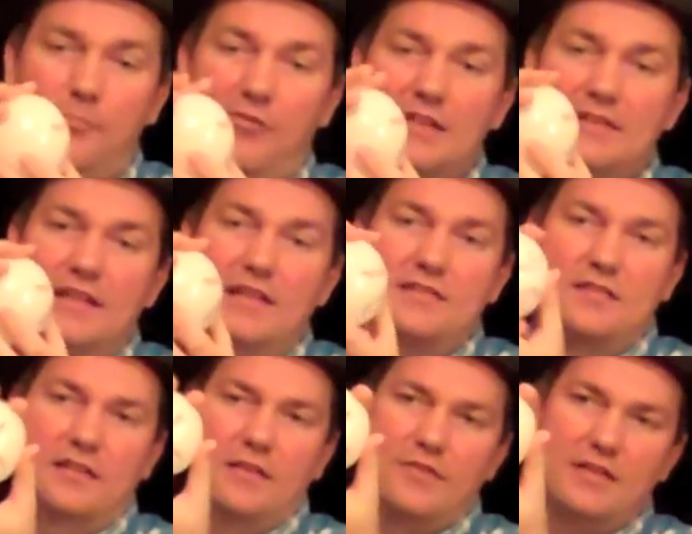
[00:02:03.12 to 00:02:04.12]
print
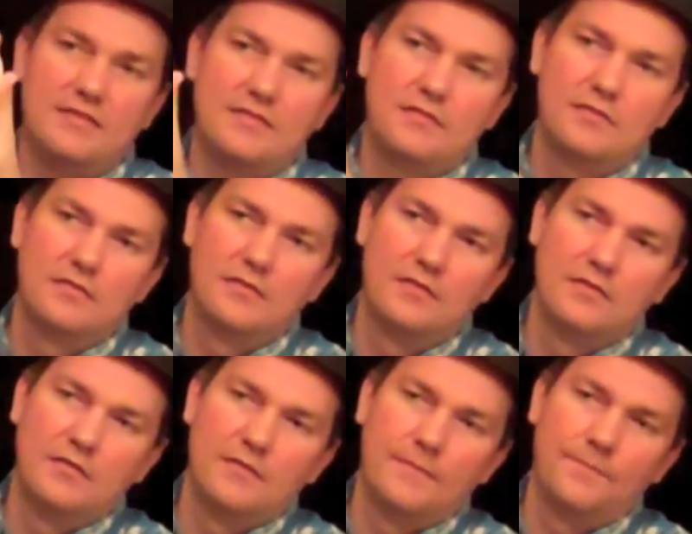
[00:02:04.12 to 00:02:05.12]
is, like this.
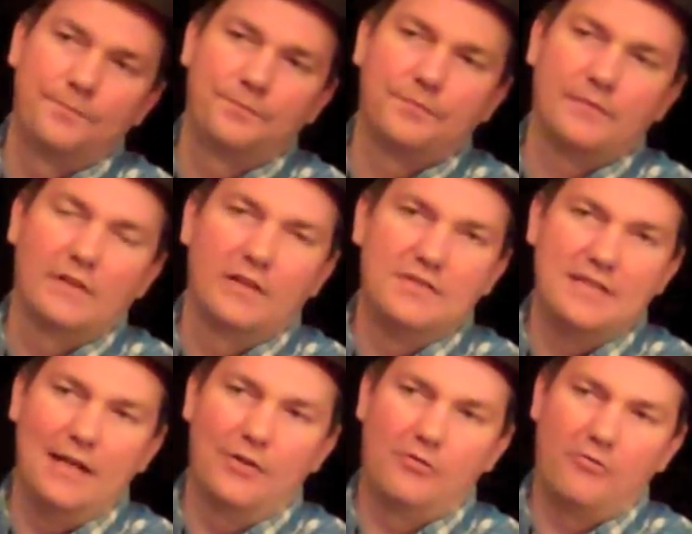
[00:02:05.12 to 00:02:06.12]
You
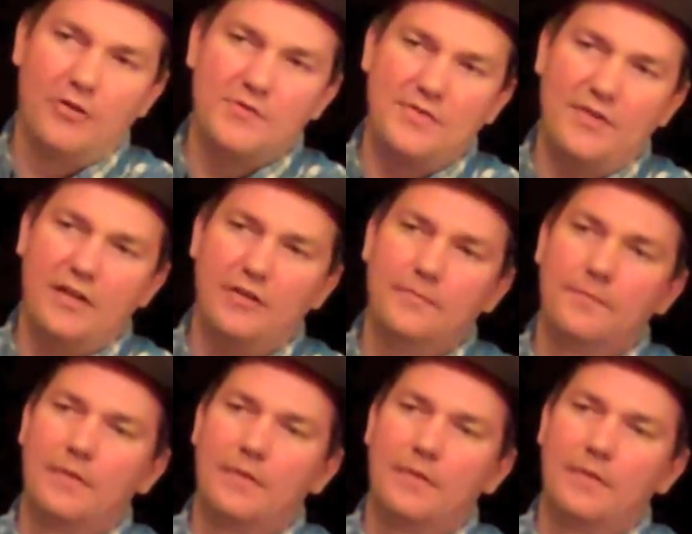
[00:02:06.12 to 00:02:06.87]
see how it grows there?